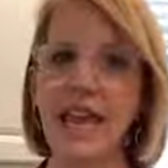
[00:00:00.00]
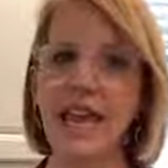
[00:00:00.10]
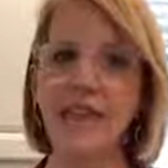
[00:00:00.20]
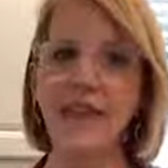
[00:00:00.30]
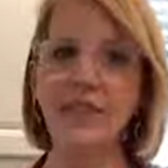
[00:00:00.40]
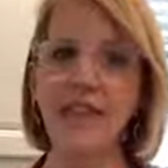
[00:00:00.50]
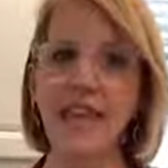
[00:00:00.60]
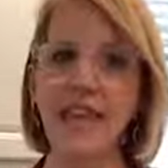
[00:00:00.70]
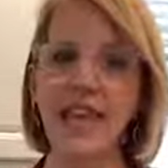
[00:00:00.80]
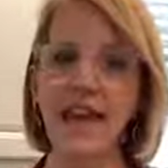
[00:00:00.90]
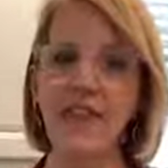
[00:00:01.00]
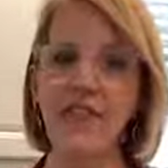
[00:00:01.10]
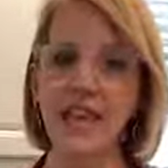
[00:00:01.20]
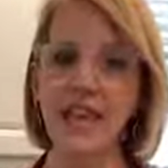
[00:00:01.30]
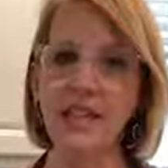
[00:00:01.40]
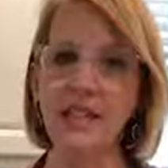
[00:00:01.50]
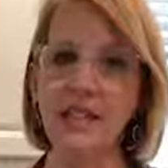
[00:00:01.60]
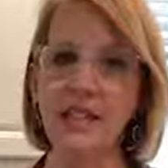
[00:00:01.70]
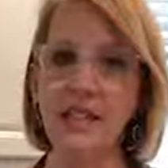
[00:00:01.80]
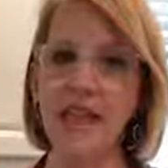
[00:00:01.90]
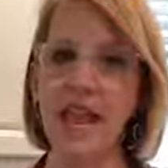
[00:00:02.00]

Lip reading: in the event,